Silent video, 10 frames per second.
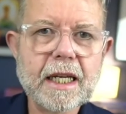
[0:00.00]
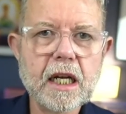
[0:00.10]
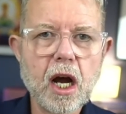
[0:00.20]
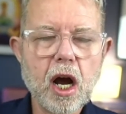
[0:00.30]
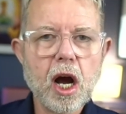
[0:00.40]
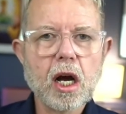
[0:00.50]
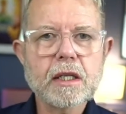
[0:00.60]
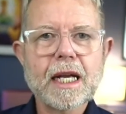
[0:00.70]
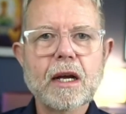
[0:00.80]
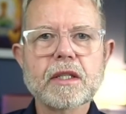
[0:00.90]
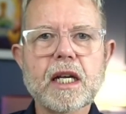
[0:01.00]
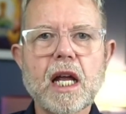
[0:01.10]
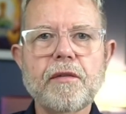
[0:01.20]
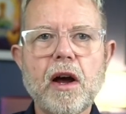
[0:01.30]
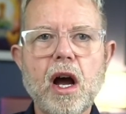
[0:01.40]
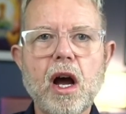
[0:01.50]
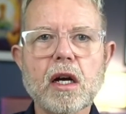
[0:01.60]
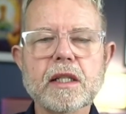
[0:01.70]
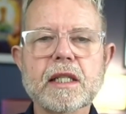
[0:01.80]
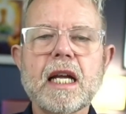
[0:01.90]
in our hearts, outside of our
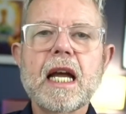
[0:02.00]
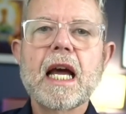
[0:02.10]
hearts,